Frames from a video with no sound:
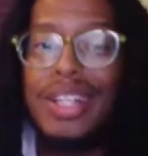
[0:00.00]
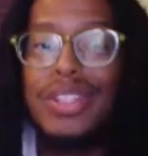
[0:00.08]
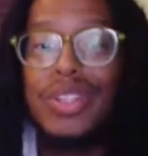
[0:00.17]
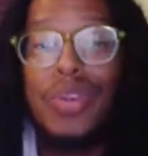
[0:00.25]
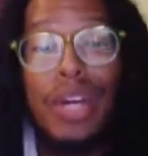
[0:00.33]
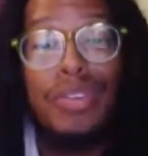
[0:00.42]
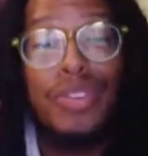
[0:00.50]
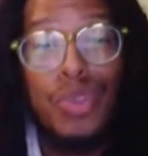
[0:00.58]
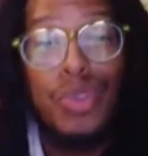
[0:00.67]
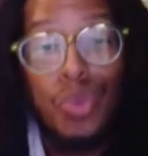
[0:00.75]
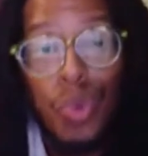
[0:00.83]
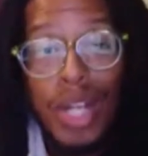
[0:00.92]
So if
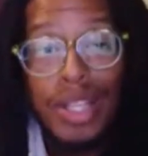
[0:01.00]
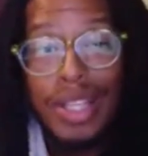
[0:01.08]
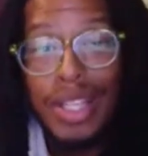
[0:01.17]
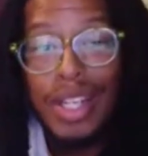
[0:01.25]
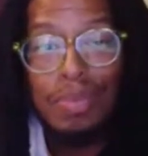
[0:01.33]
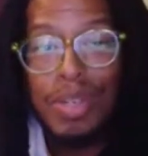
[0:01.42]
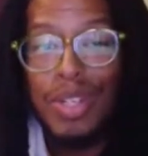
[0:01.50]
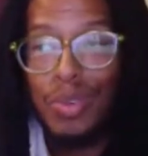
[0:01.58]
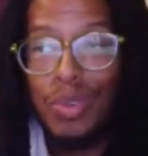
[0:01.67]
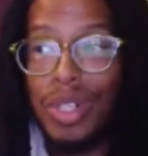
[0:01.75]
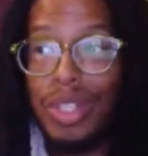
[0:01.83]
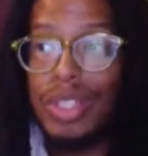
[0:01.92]
you want therapy to
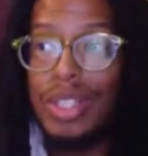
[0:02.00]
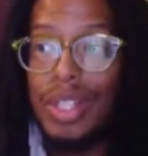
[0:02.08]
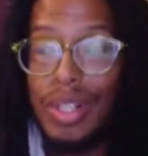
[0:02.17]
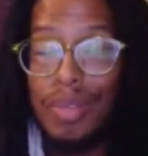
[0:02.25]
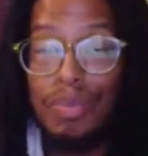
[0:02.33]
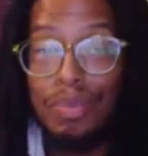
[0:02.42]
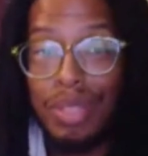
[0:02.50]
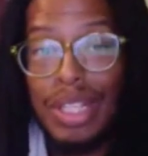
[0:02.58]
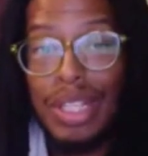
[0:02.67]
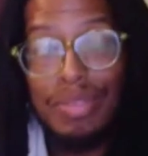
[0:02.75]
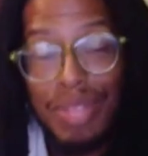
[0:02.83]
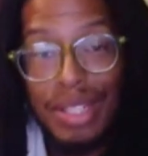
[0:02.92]
work,
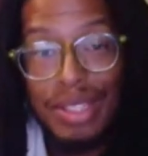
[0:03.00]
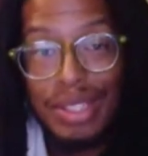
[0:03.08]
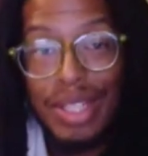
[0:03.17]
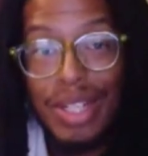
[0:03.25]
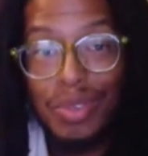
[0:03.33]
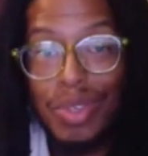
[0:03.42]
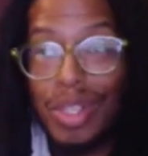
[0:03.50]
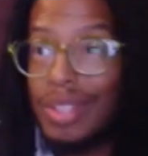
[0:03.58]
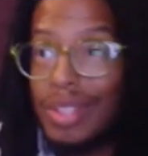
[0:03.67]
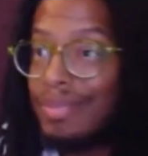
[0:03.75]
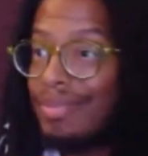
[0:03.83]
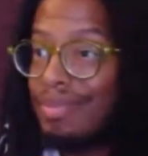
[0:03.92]
believe that it's going to work.
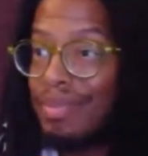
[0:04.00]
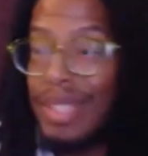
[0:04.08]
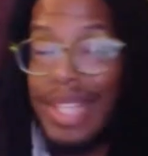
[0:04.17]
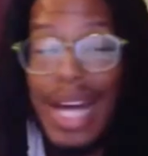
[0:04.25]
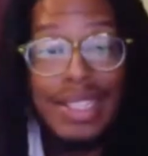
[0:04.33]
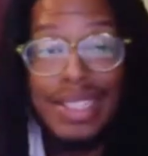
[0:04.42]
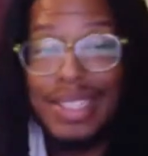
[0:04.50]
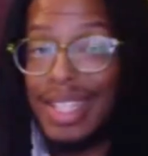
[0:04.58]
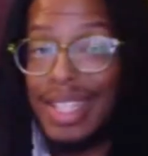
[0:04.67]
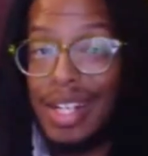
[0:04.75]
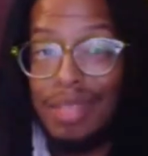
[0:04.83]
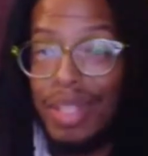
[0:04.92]
But not just
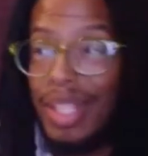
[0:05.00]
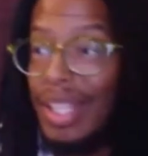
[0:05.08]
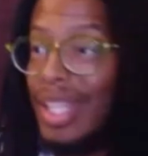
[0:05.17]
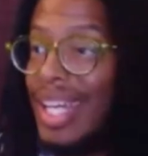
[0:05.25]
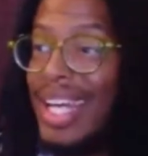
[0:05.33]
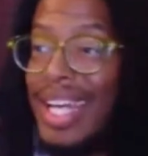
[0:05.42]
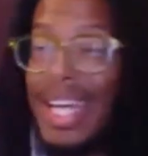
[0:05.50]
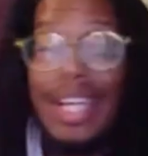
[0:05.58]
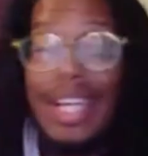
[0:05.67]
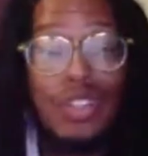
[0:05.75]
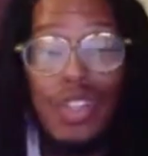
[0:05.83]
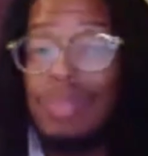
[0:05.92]
therapy, any
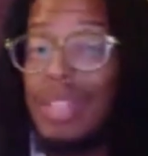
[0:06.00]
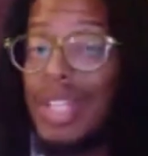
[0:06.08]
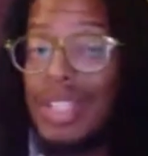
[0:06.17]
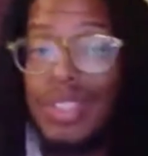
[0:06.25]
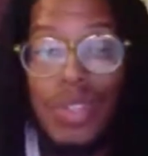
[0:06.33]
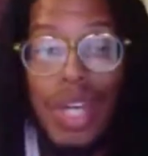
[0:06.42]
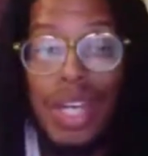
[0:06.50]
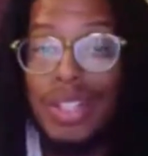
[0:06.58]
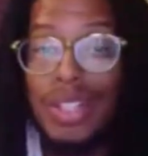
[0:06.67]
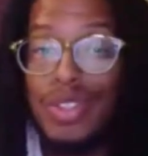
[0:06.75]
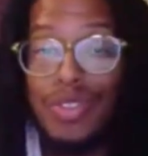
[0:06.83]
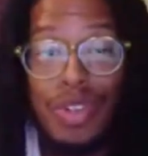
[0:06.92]
treatment that you get
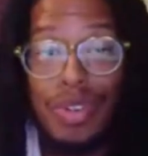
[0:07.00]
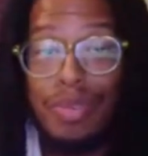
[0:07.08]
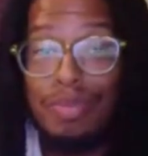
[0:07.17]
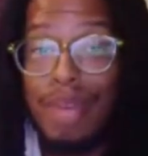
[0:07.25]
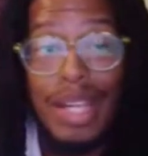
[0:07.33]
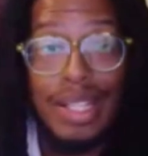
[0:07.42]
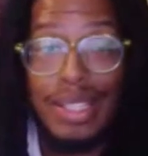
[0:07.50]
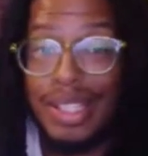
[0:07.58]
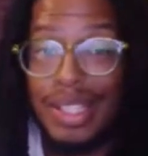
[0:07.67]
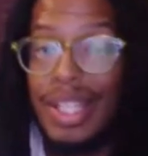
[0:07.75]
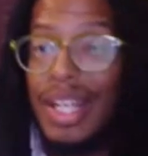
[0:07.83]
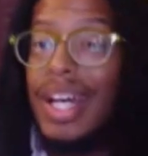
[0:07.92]
into for medically,
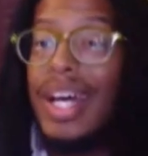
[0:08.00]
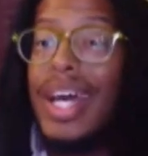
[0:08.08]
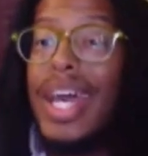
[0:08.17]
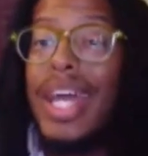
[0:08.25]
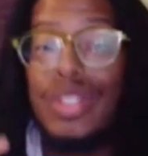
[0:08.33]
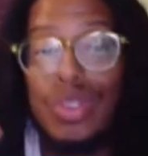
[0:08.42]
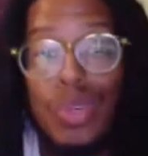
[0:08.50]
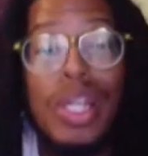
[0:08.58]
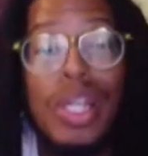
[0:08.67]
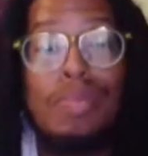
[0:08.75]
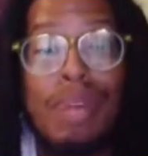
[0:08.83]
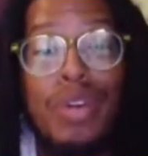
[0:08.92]
it is really
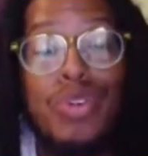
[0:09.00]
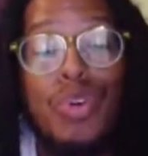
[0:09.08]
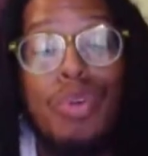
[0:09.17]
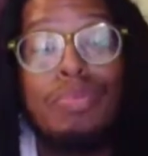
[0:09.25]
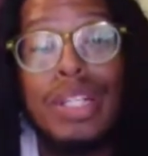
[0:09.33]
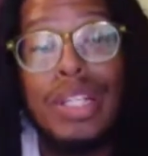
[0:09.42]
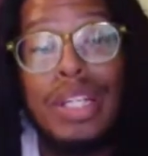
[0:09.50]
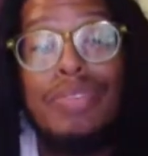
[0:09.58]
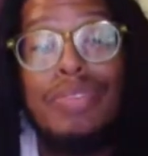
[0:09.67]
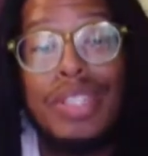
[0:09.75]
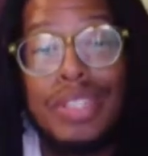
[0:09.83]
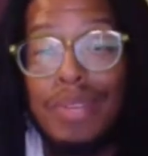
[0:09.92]
about your belief
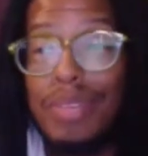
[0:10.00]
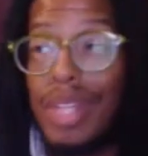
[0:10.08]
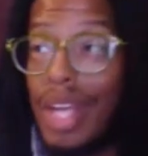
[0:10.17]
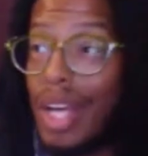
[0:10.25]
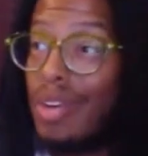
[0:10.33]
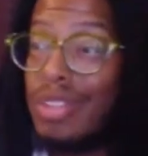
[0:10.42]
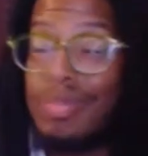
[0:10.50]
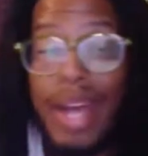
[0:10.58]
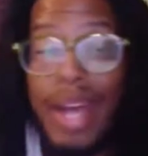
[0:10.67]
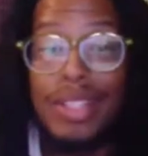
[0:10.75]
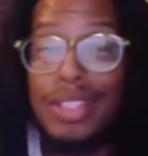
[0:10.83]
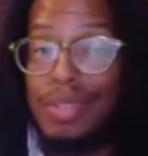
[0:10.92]
in something. It goes
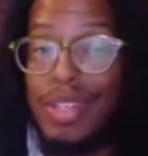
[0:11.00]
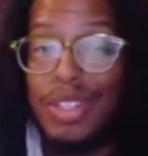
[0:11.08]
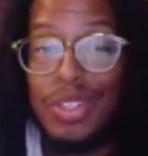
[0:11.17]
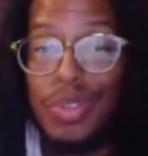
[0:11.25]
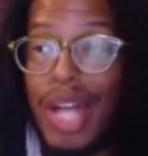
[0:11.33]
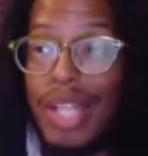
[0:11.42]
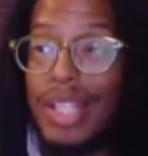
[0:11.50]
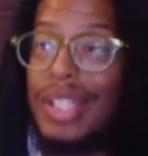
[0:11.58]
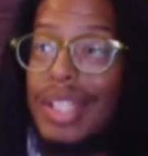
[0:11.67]
back to spirituality.